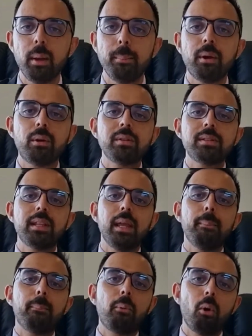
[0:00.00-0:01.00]
because the
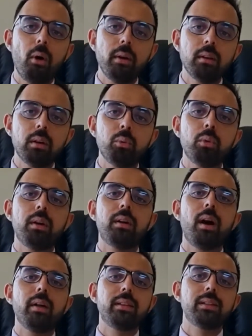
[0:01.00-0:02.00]
employer would
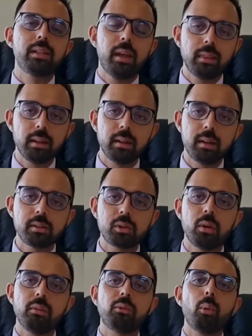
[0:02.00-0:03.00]
rather take the risk
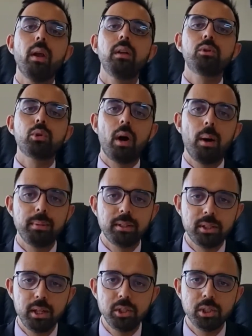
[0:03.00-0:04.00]
of going to
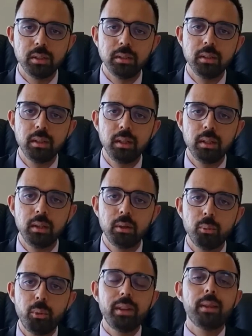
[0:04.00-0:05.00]
arbitration
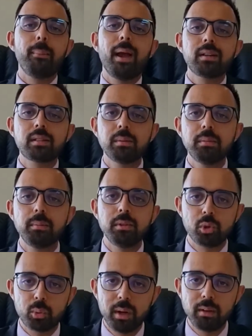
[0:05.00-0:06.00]
where the maximum
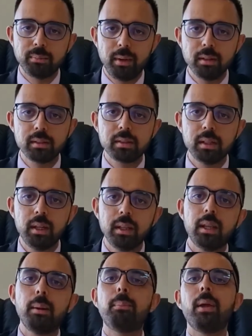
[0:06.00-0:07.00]
is 12 months
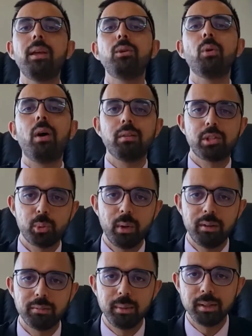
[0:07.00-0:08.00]
than pay you out 12